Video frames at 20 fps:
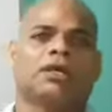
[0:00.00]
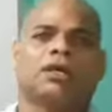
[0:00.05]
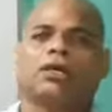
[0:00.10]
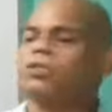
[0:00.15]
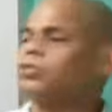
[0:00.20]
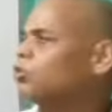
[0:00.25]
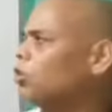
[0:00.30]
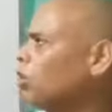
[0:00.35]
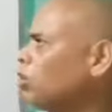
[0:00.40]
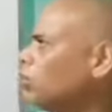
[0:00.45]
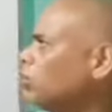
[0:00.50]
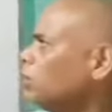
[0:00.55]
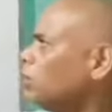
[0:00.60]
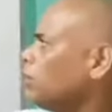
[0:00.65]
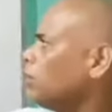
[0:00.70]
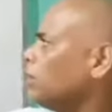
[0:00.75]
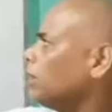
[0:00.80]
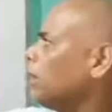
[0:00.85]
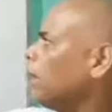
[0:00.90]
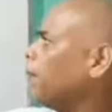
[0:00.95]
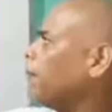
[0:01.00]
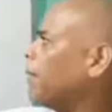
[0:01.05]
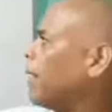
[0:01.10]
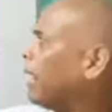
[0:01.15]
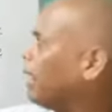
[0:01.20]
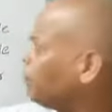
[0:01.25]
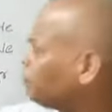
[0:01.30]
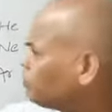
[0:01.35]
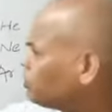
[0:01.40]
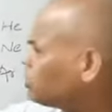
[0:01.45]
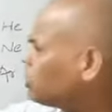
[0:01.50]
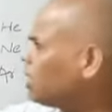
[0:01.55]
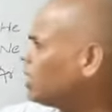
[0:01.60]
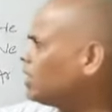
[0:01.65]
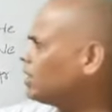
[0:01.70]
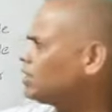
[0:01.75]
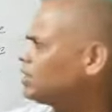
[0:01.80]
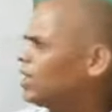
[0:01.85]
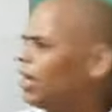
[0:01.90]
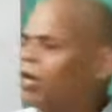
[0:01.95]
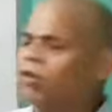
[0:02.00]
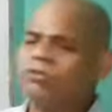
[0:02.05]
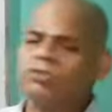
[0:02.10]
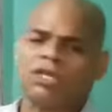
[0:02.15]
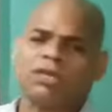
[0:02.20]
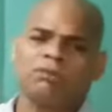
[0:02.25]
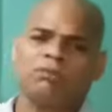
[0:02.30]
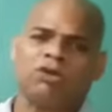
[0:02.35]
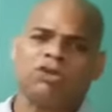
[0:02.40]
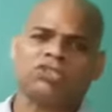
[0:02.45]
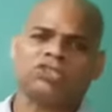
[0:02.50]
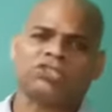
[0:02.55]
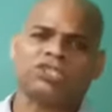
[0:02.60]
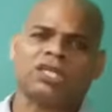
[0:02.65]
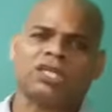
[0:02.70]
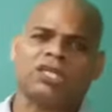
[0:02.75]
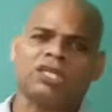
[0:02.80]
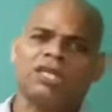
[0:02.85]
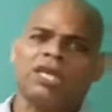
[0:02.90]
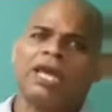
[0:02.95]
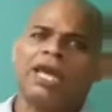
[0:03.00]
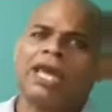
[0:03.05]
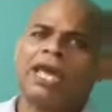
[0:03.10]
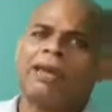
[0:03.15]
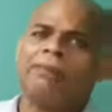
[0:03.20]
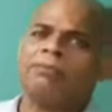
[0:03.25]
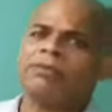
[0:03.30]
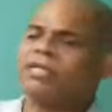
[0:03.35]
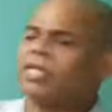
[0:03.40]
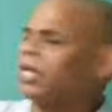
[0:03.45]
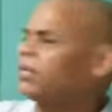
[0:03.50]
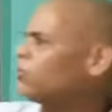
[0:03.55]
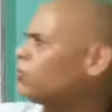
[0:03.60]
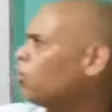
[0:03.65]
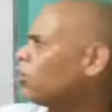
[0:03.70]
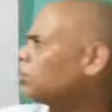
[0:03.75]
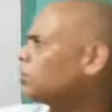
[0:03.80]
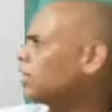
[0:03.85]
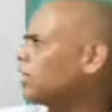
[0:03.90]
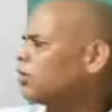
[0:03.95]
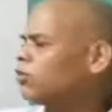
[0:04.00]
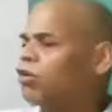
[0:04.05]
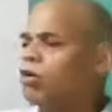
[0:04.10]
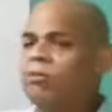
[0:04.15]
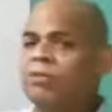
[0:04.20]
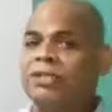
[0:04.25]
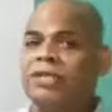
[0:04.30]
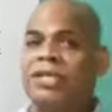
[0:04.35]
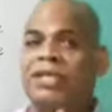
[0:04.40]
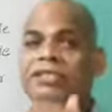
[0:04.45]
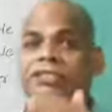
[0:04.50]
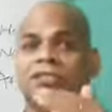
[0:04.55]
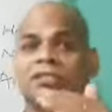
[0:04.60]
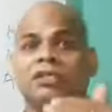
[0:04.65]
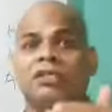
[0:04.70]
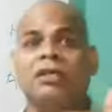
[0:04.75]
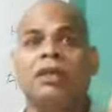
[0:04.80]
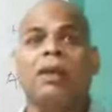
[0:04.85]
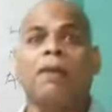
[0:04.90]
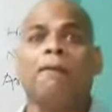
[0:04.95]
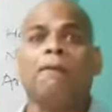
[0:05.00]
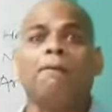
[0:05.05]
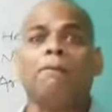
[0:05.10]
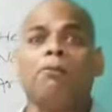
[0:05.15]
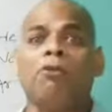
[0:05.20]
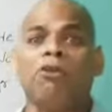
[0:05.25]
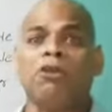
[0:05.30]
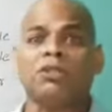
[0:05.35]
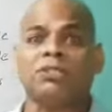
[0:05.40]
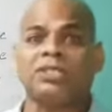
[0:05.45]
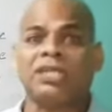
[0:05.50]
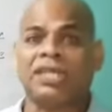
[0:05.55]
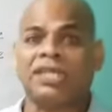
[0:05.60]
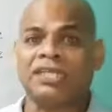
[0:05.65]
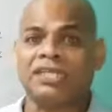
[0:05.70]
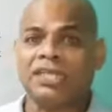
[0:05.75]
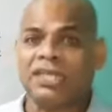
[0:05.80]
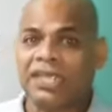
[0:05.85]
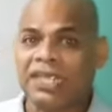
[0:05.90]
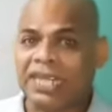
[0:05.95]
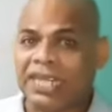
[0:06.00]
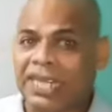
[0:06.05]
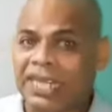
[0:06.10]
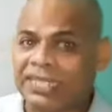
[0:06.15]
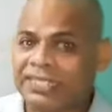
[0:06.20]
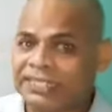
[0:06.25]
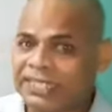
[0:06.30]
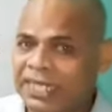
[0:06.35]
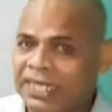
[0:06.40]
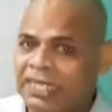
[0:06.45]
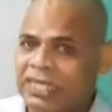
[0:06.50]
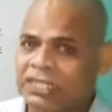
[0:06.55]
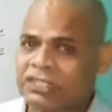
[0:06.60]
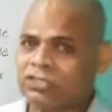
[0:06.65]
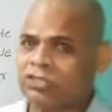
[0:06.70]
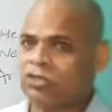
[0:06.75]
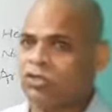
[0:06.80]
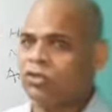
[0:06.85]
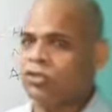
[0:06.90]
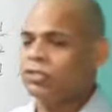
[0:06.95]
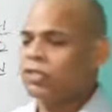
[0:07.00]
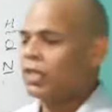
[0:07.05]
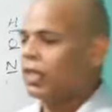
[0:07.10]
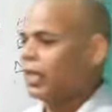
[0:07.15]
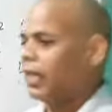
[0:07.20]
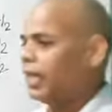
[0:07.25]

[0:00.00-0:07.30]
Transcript: So if M cell is the outermost shell, M cannot accommodate more than 8 electron.